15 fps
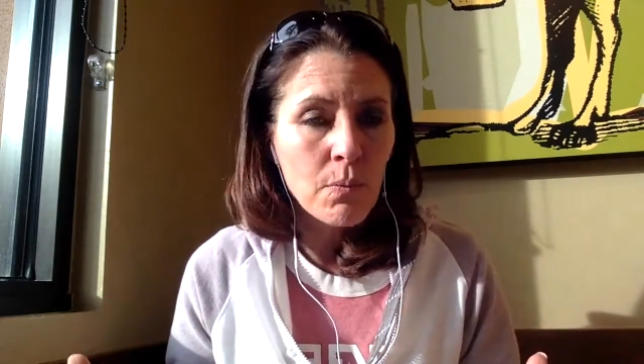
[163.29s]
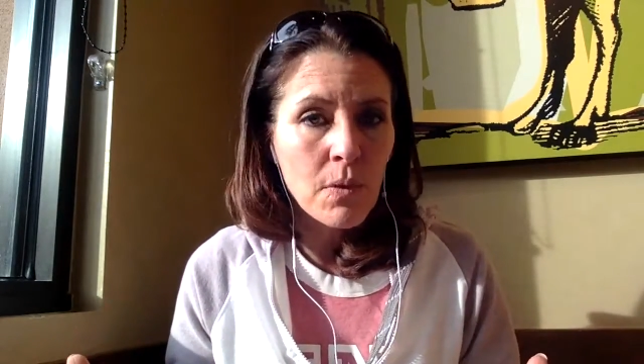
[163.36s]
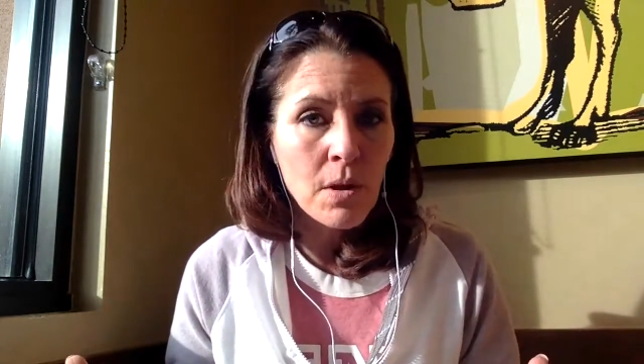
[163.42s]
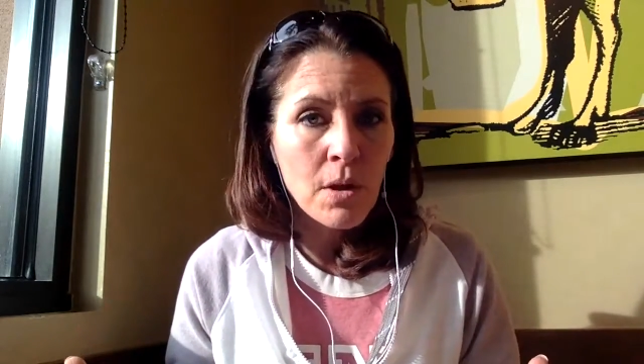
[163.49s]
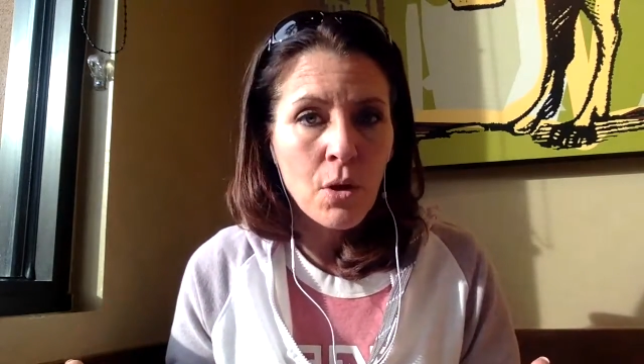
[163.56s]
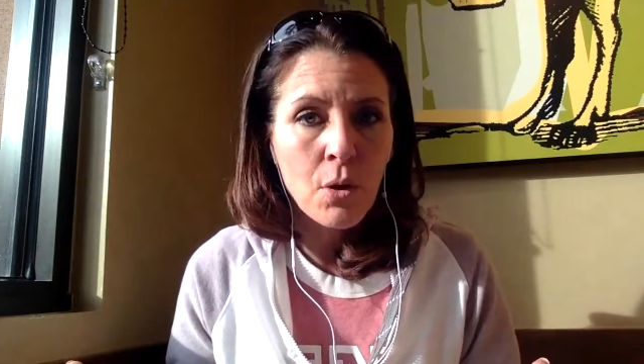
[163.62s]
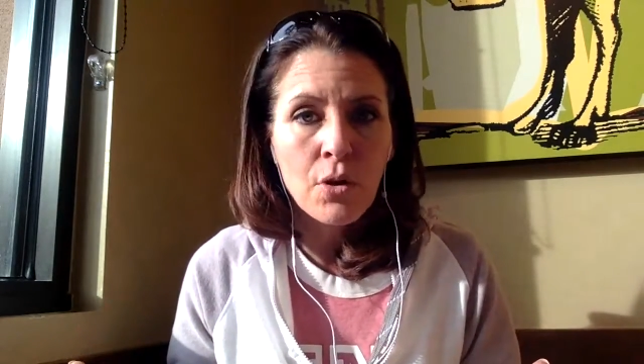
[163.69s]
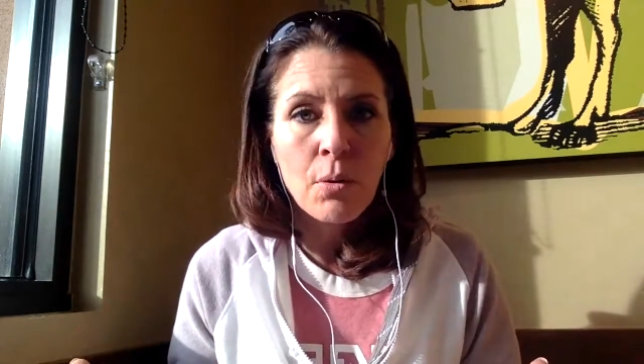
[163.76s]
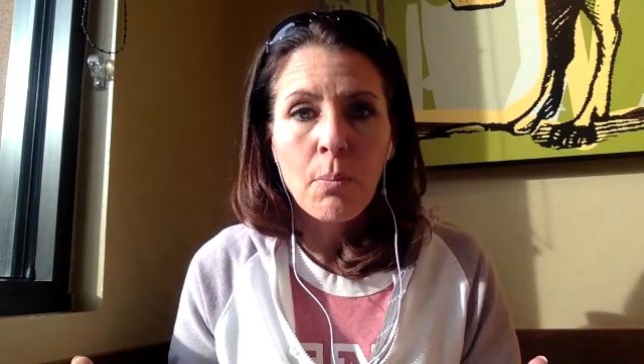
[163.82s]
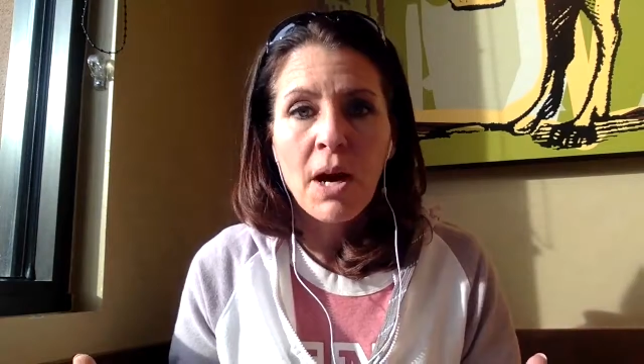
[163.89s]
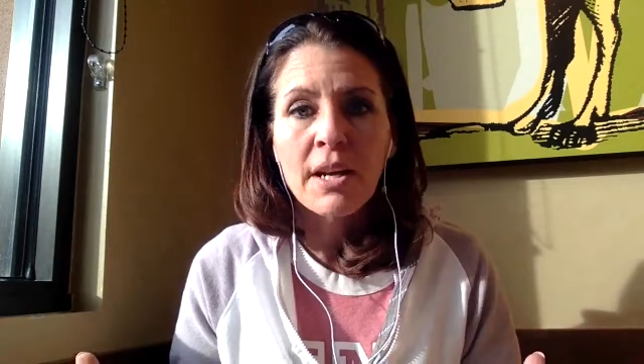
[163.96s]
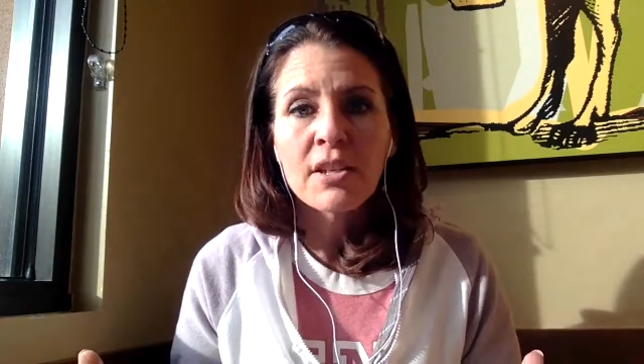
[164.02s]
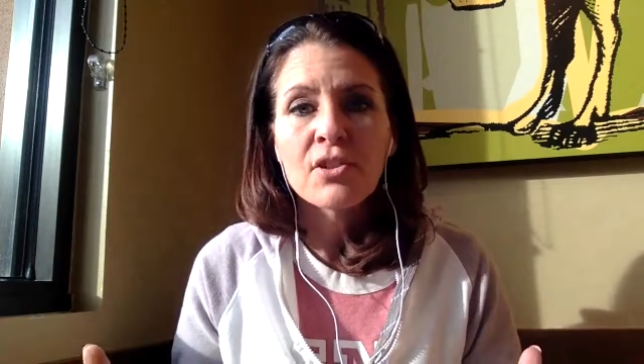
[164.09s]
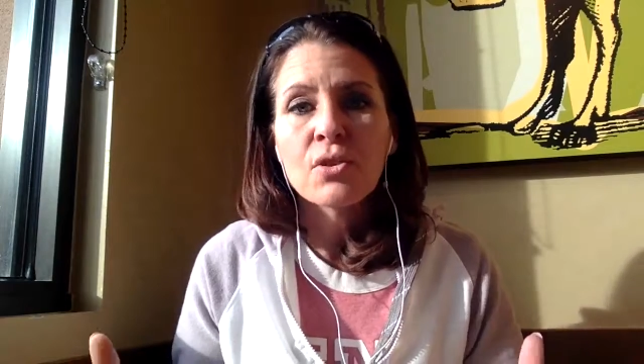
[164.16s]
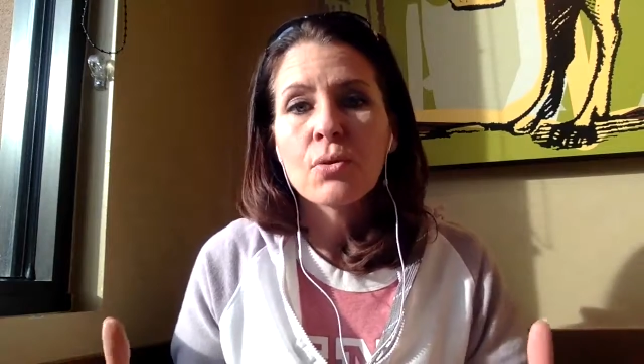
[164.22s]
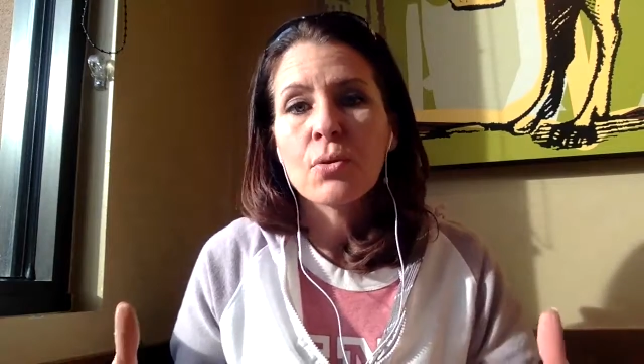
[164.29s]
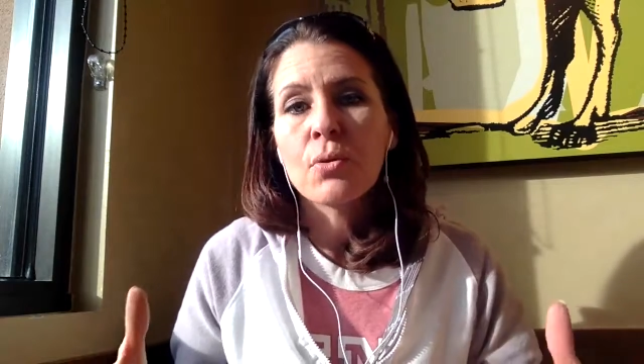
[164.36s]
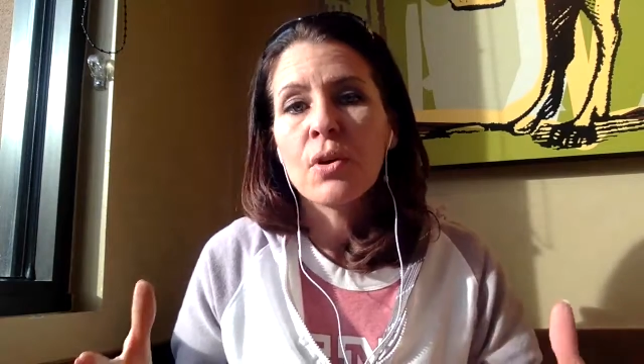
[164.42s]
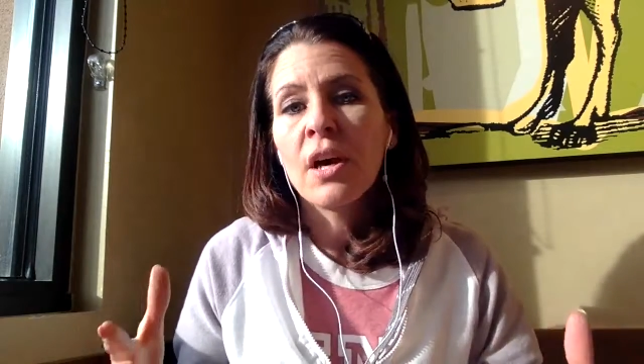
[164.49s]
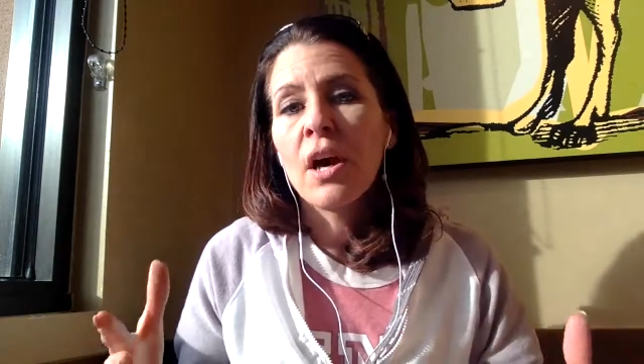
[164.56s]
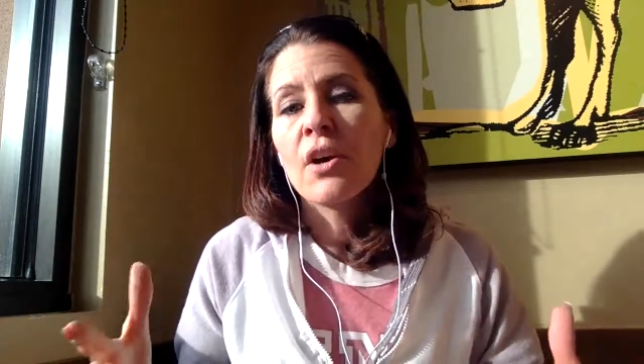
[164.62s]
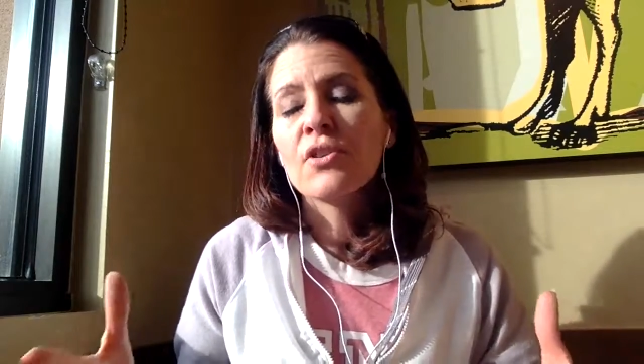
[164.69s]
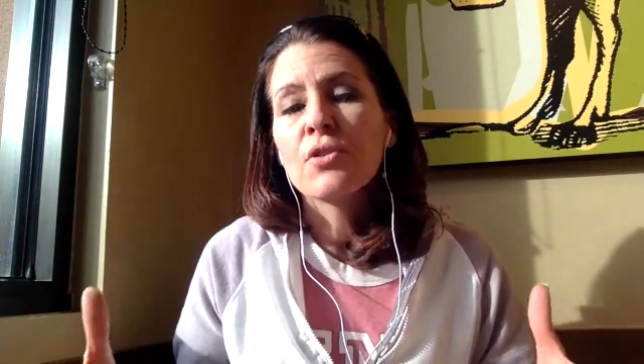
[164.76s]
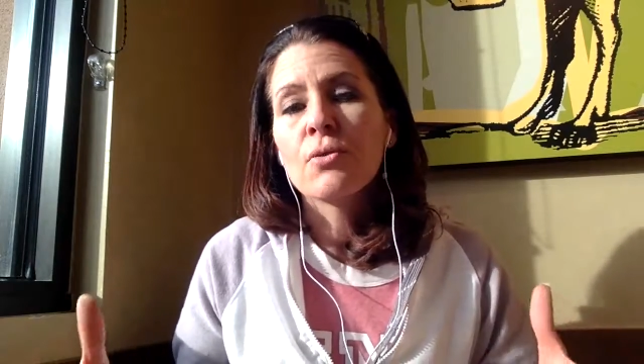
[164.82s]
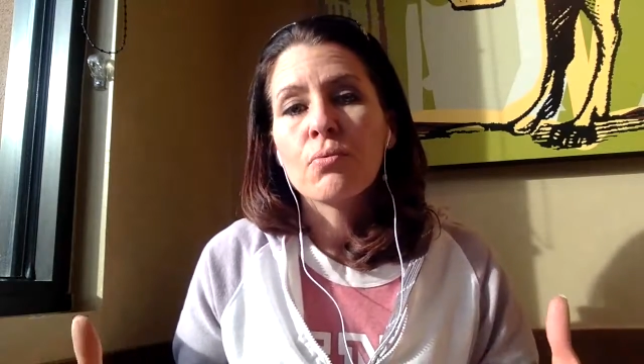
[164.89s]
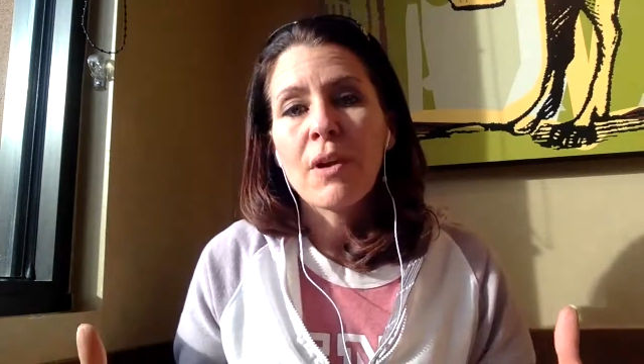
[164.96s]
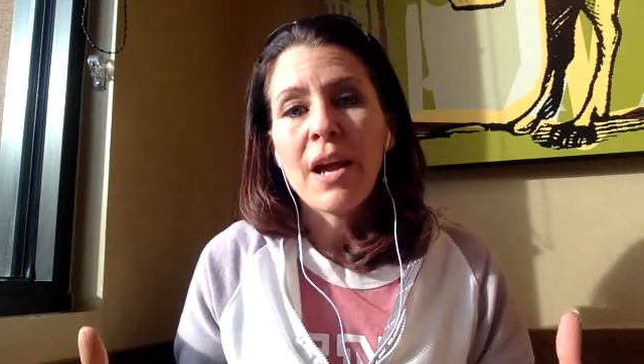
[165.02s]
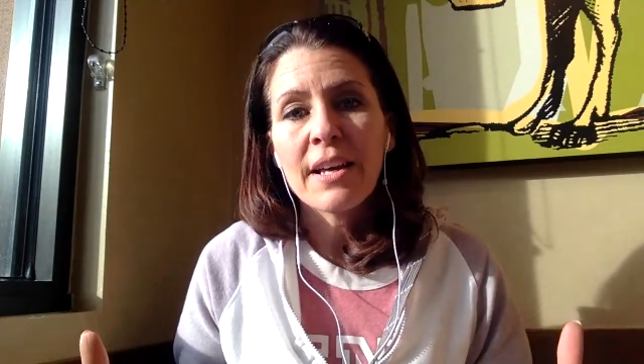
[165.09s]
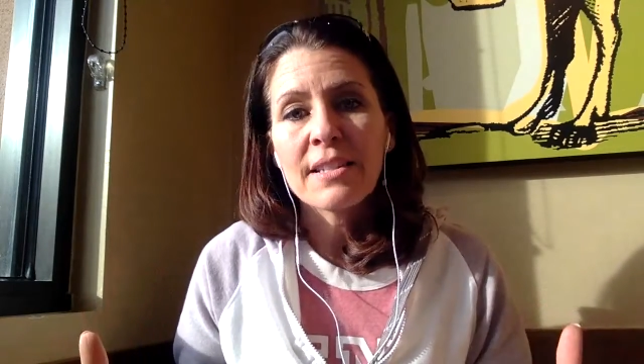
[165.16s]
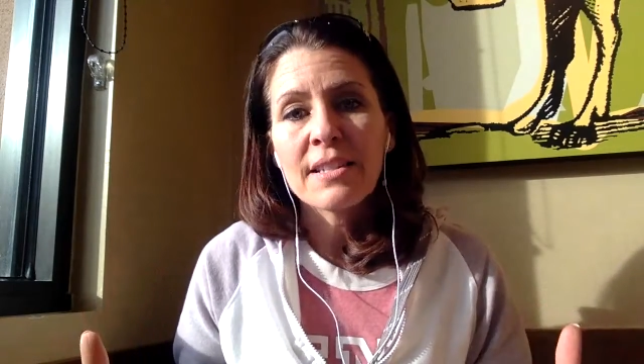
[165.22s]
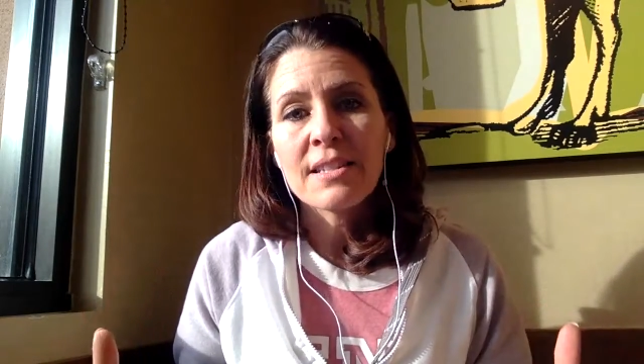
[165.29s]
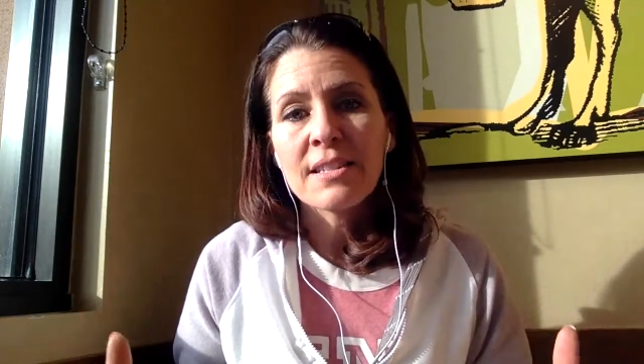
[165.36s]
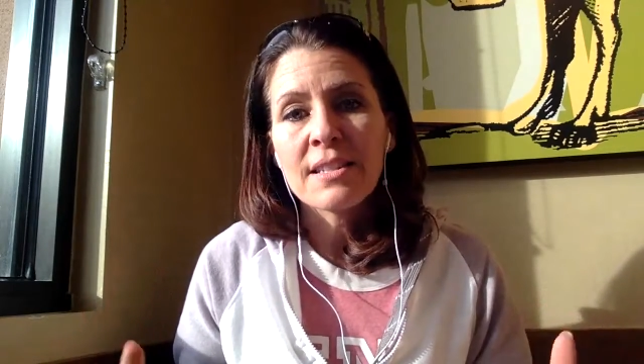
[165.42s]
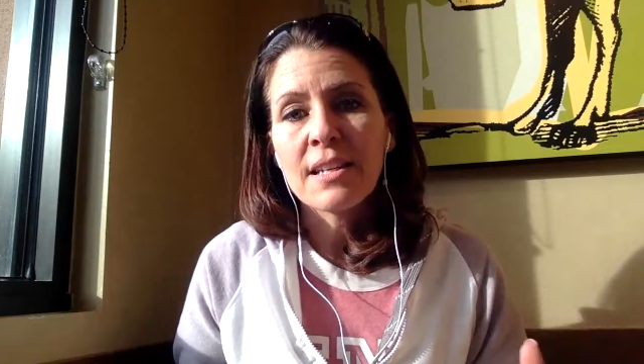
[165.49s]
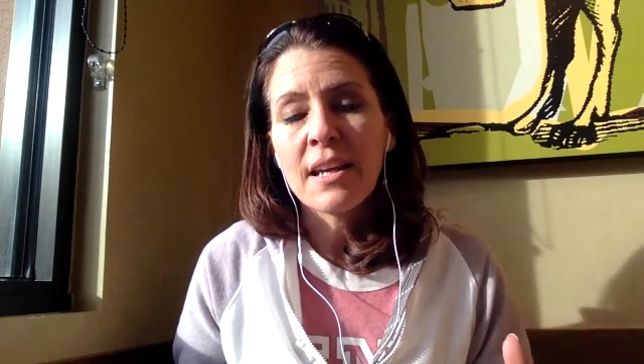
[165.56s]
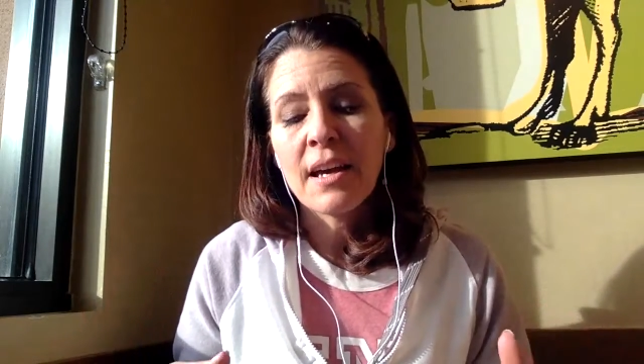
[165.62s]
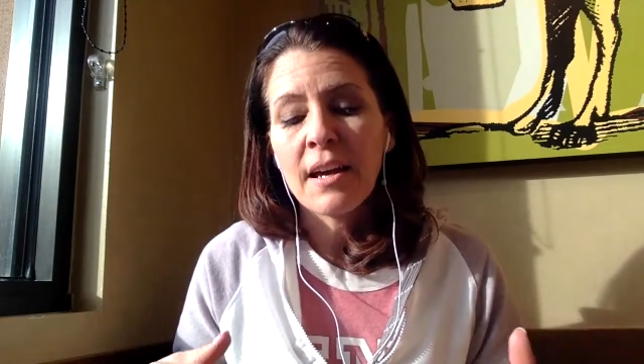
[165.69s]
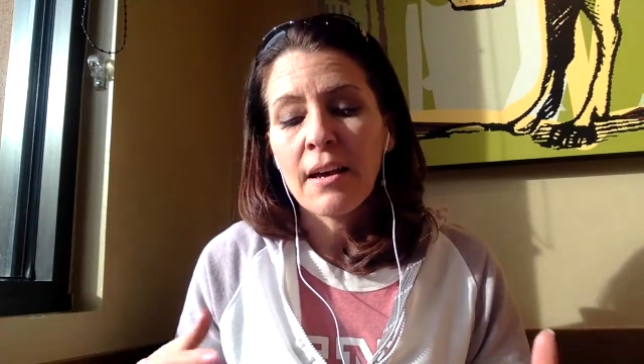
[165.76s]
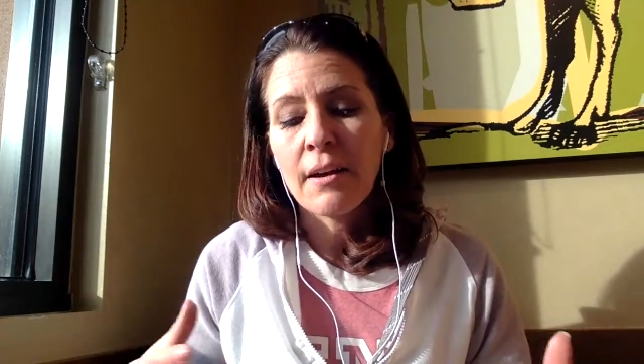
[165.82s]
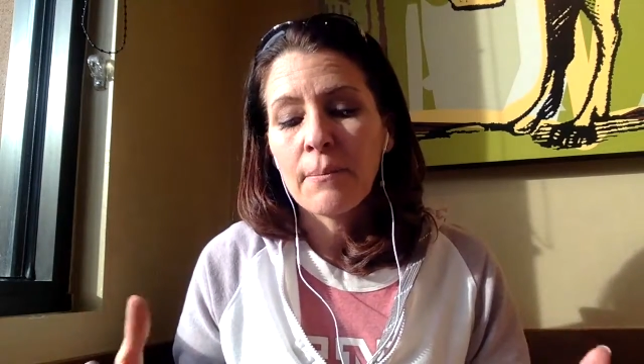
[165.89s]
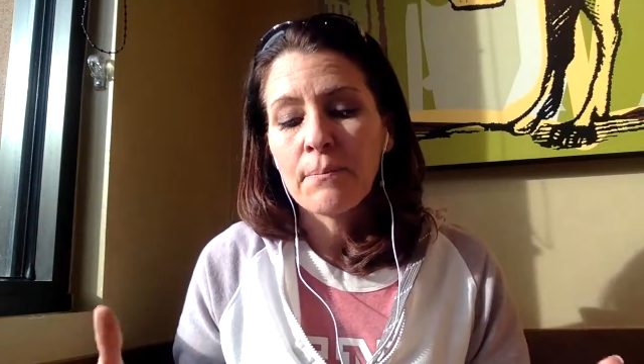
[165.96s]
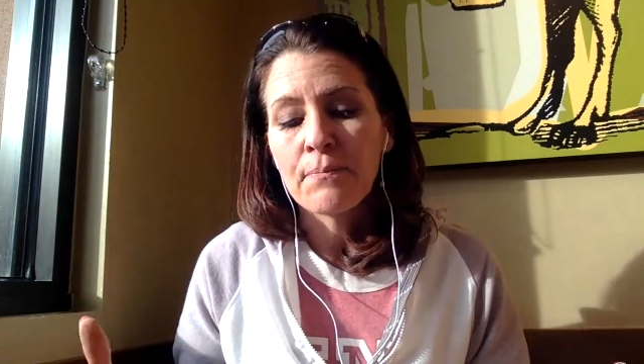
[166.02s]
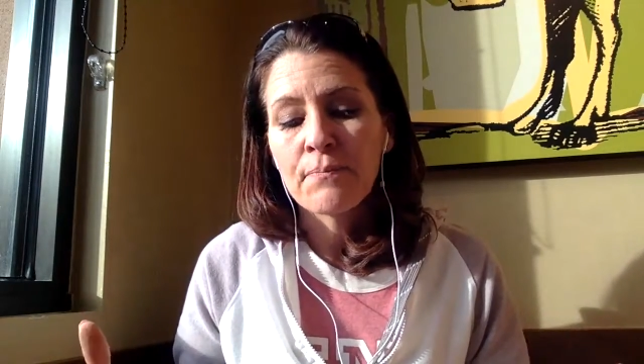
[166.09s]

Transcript: you know your body to to rest um,